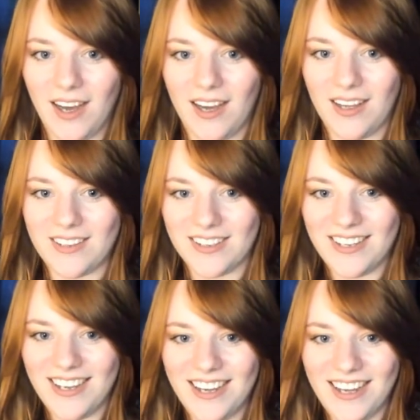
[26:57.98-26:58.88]
oh
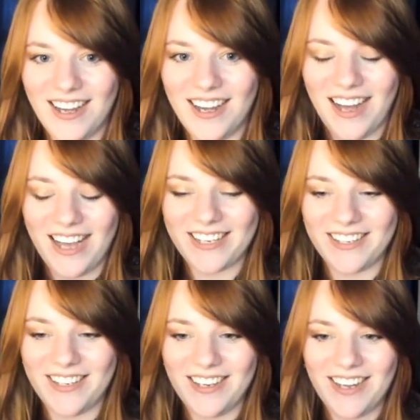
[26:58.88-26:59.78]
I can.
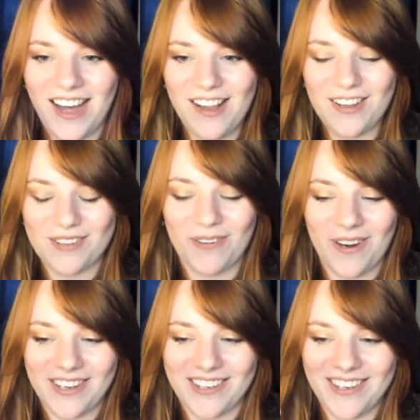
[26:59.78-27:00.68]
I'll look for
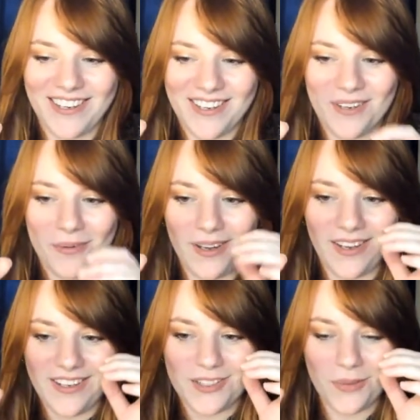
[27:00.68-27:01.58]
it. what,
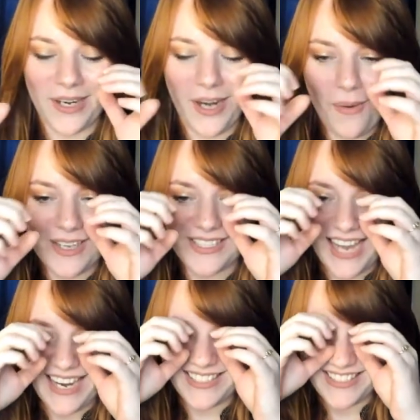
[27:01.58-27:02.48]
do we know what
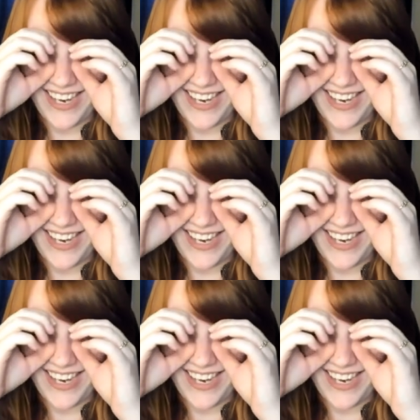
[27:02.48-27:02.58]
side it's